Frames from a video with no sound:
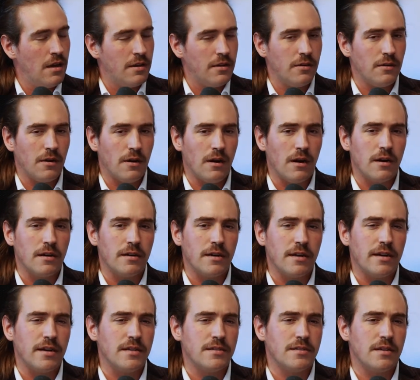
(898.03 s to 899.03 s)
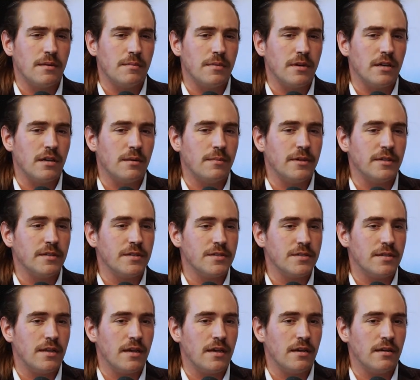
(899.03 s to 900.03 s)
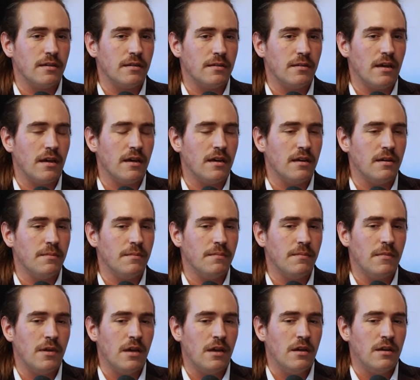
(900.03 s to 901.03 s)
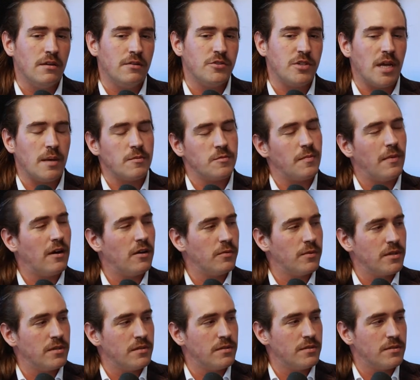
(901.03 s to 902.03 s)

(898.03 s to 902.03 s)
your heart, and it ends up becoming this thing. James Baldwin